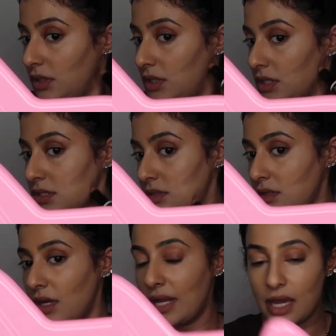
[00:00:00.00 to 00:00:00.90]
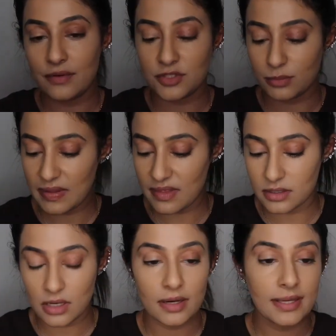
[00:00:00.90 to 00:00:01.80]
It does not have to be the
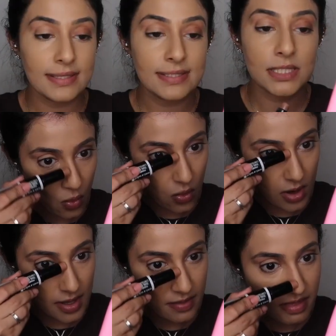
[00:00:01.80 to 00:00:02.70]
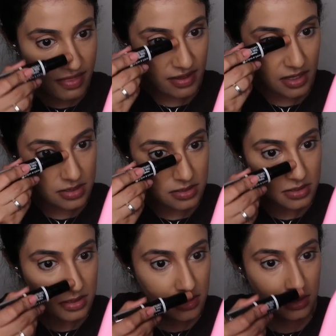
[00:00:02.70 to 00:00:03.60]
darkest or the
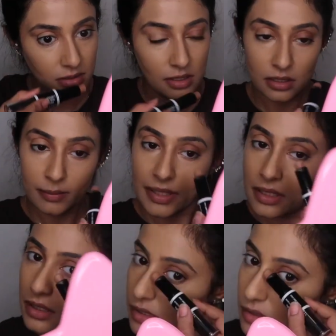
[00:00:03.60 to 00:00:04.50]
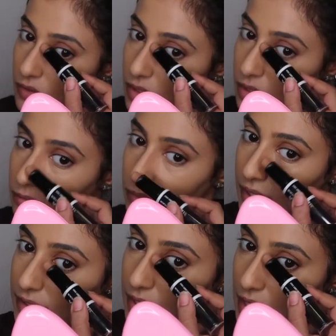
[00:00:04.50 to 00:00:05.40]
thickest. A little bit, and then you can
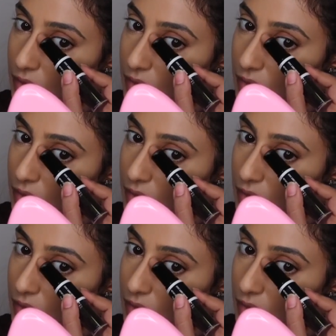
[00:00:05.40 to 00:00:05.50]
blend it